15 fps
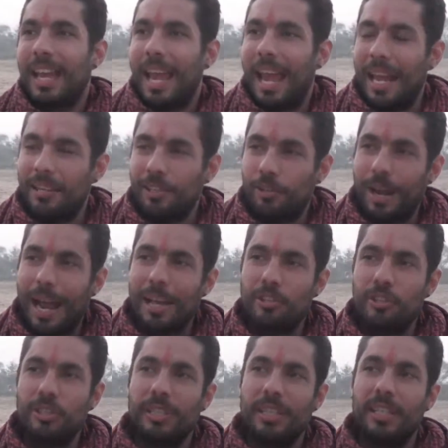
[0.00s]
And
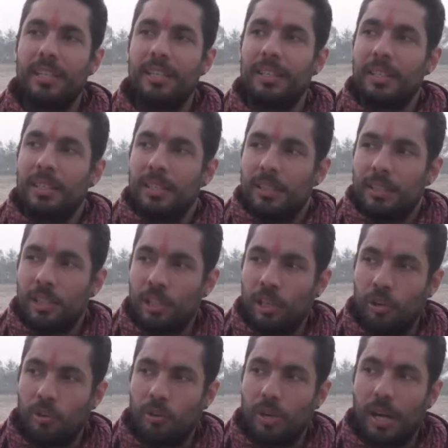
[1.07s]
gradually, you
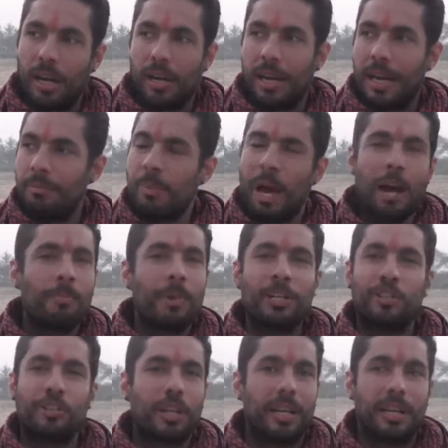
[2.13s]
know, uh, and Maha
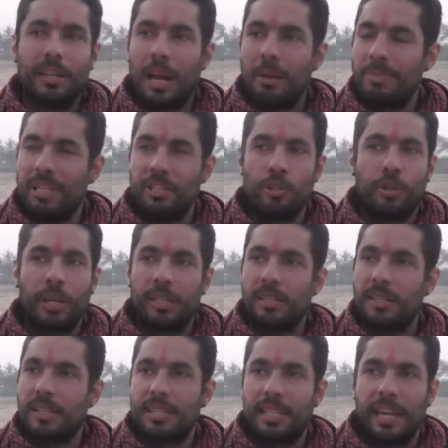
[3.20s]
Mantra, I mean, you
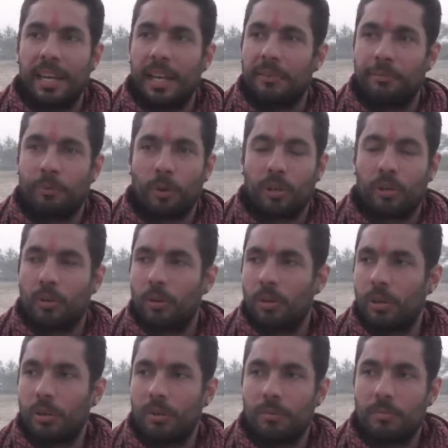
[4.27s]
can sing it for,
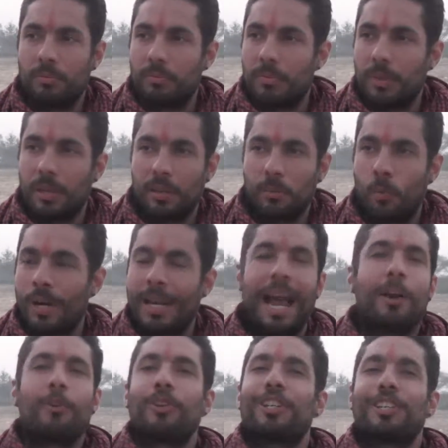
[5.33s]
one
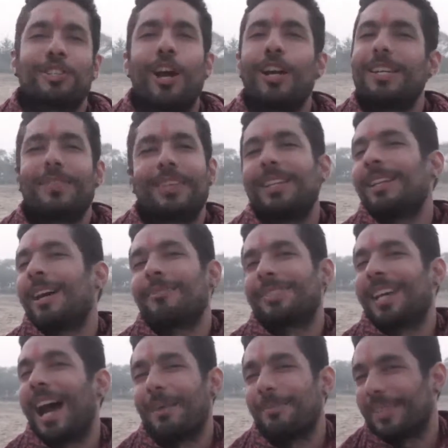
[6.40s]
hour is not even enough
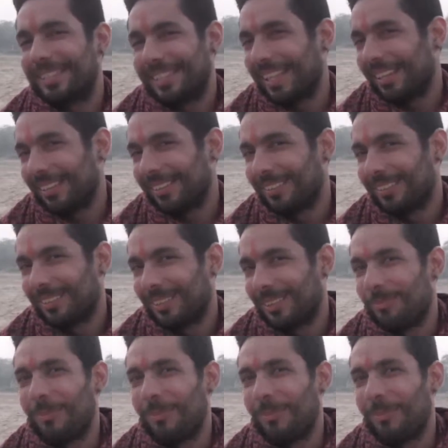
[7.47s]
time to sing the